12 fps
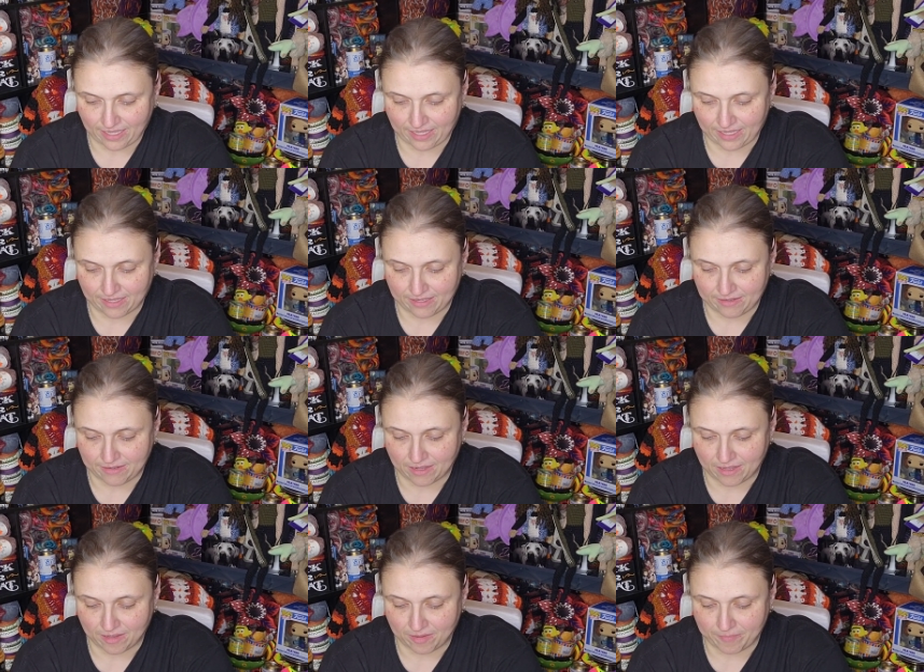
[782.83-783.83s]
And
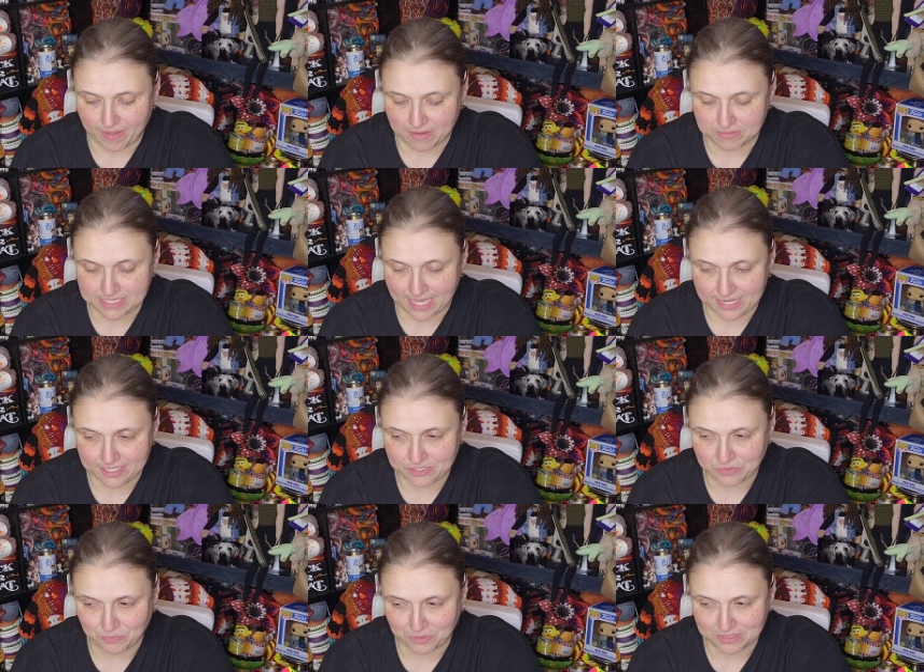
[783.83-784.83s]
um, I was headed
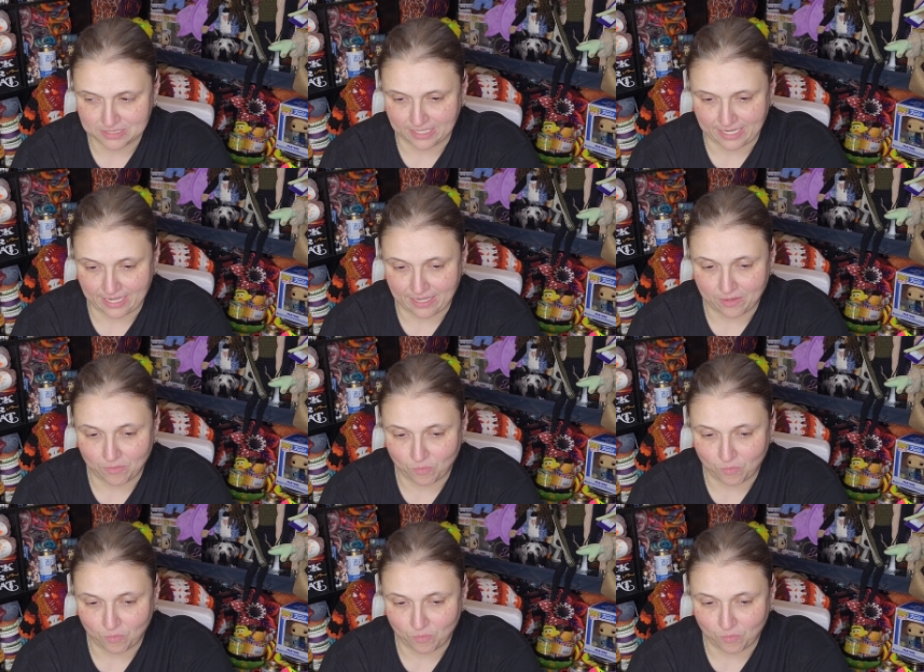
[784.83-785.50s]
to work today